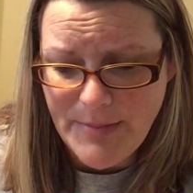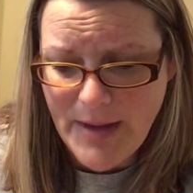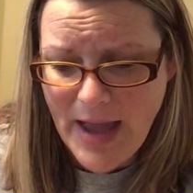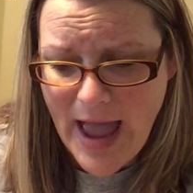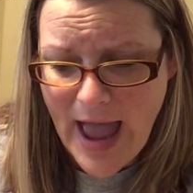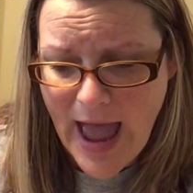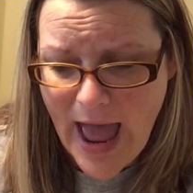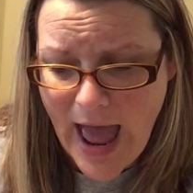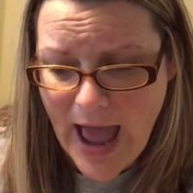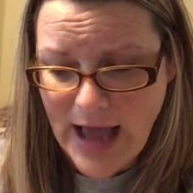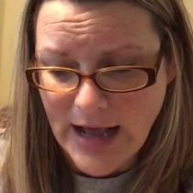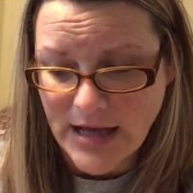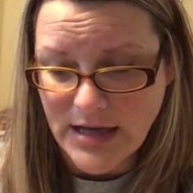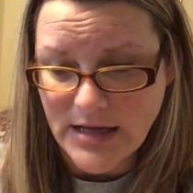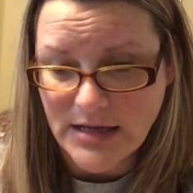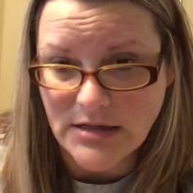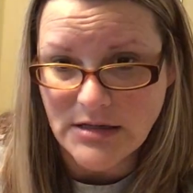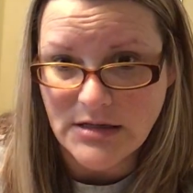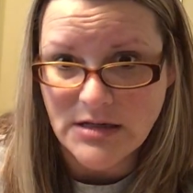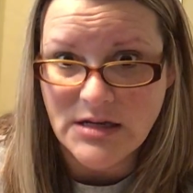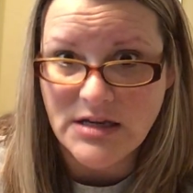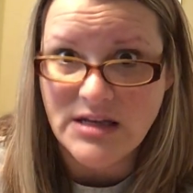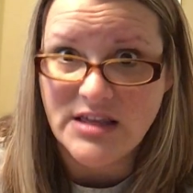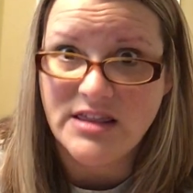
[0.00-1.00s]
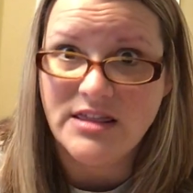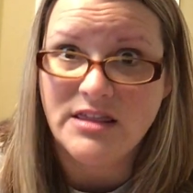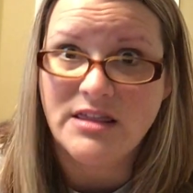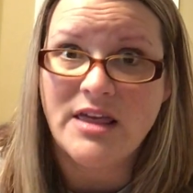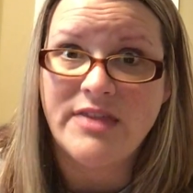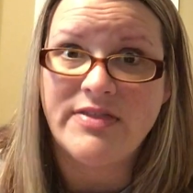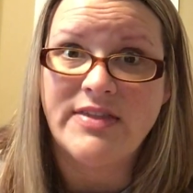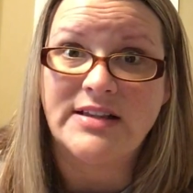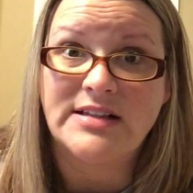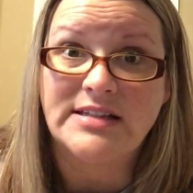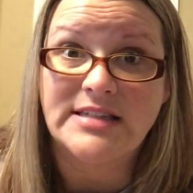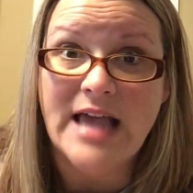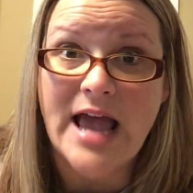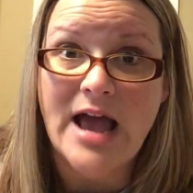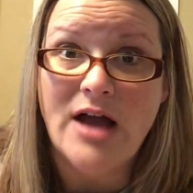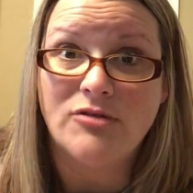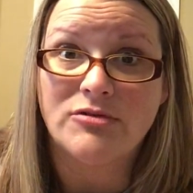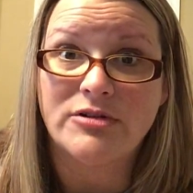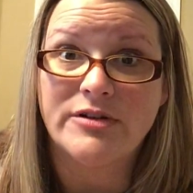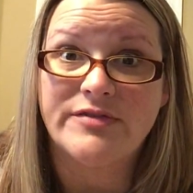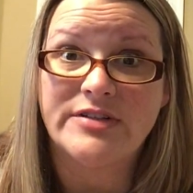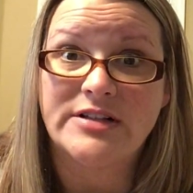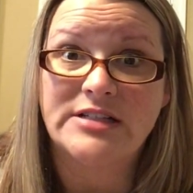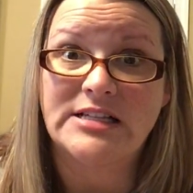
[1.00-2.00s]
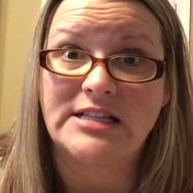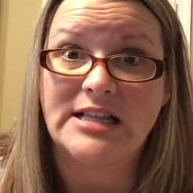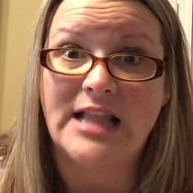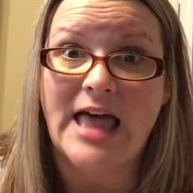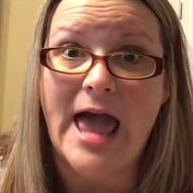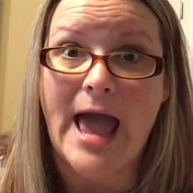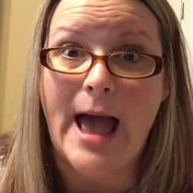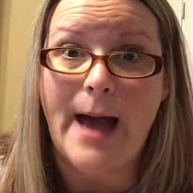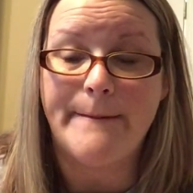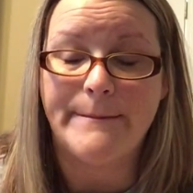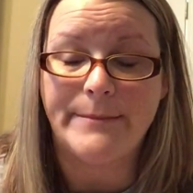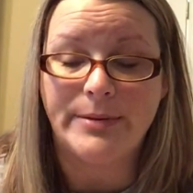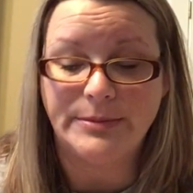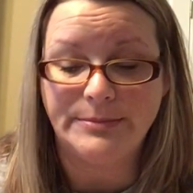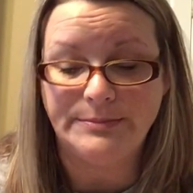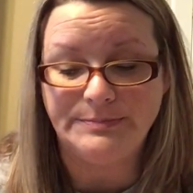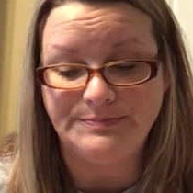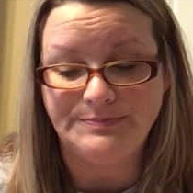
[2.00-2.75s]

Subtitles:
back." Then the sound of a slap.